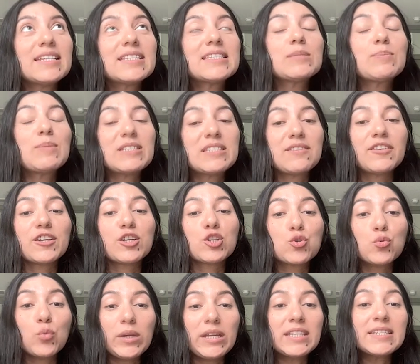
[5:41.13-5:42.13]
specific
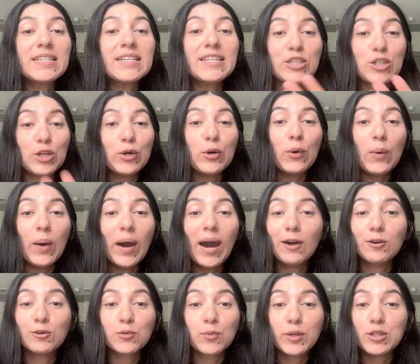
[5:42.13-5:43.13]
tweet to go
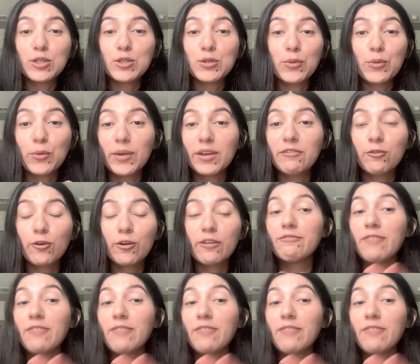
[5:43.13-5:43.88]
out 1, 2, 3, 4,